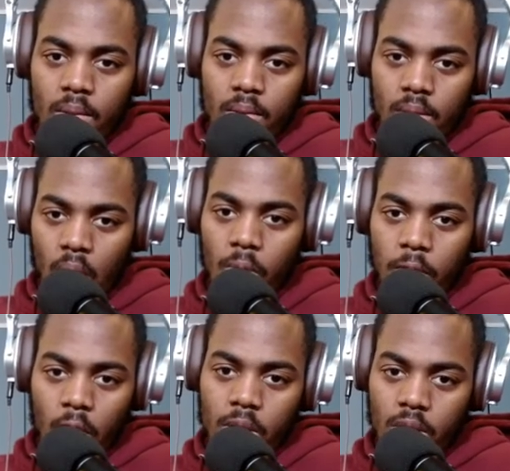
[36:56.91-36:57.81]
Don't
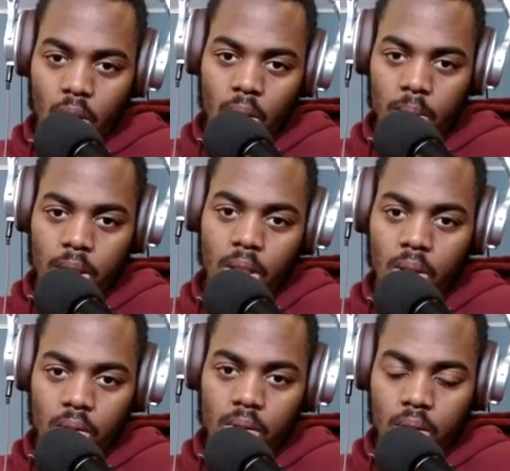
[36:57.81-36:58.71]
focus on the
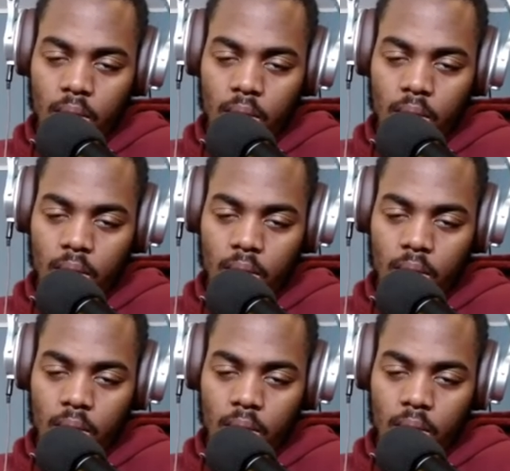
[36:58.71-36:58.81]
results.